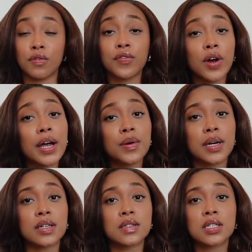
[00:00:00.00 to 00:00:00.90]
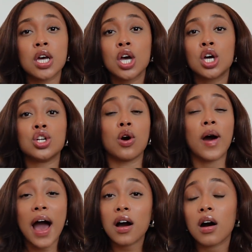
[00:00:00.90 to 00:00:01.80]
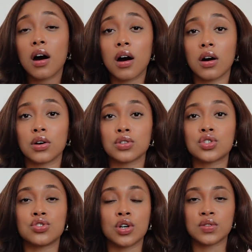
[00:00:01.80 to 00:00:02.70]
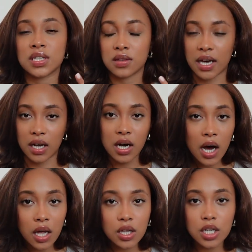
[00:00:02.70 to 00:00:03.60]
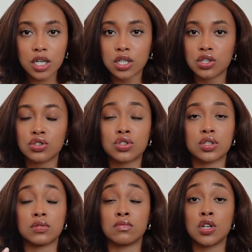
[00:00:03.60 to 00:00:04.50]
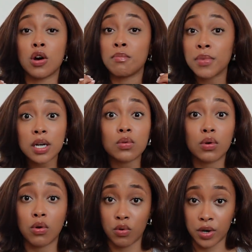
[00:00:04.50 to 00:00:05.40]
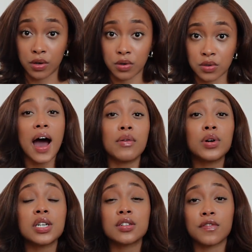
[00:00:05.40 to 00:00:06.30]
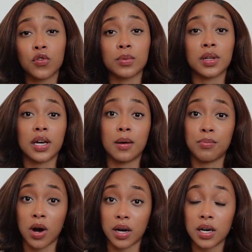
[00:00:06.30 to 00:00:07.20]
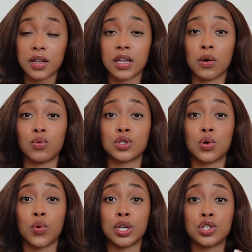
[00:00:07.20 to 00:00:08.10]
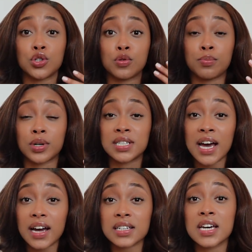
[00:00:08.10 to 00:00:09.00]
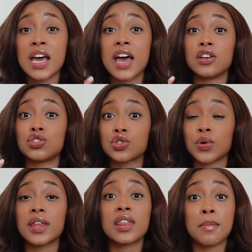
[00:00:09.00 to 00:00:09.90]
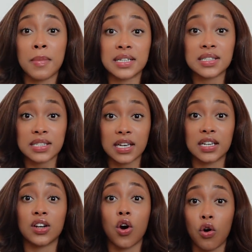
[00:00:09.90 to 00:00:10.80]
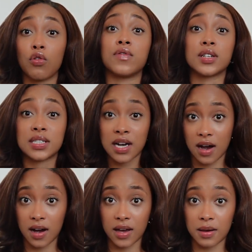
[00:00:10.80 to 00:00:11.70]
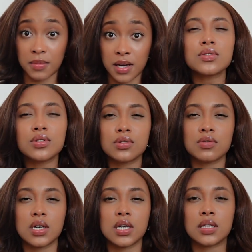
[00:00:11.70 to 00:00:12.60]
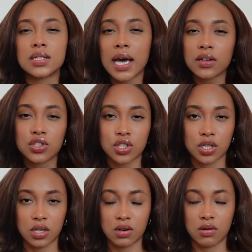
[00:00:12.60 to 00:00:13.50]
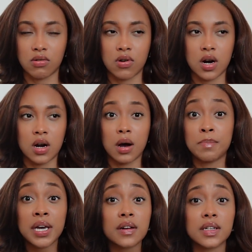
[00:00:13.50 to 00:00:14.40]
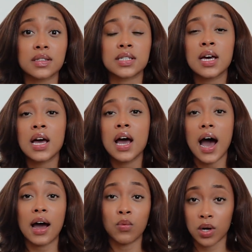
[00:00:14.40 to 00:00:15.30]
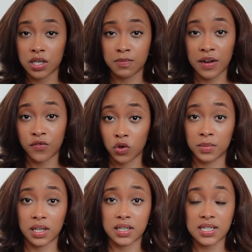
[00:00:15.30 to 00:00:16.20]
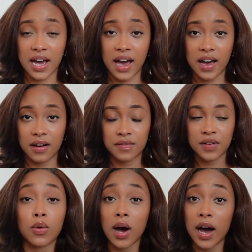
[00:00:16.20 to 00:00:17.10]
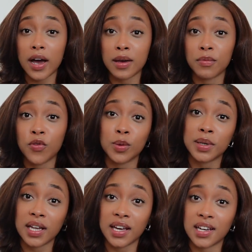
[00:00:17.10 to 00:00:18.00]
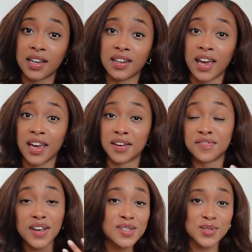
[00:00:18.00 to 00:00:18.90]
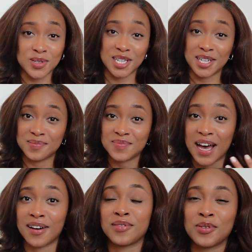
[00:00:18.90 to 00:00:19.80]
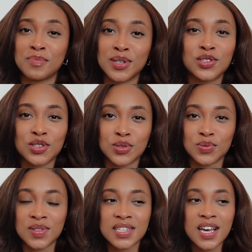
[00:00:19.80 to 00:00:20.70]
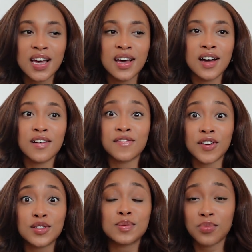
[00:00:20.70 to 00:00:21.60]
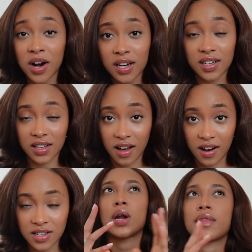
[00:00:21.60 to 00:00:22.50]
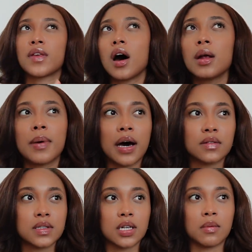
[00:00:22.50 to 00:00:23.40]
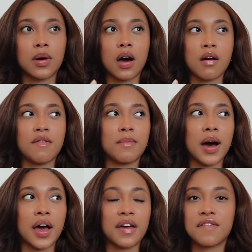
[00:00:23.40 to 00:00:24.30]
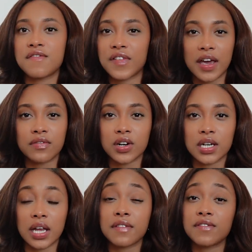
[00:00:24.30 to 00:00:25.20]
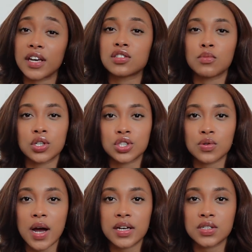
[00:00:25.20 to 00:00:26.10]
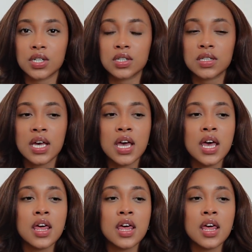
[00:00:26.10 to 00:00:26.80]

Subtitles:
no fragrance, no alcohols, no synthetic colors, no mineral oil. I wanted to formulate a product that was going to protect and strengthen my skin over time. I also knew the texture or appearance I wanted my formula to have. So I am formulating a face cream that will be June's first product launch. And when I thought about some of my favorite face moisturizers,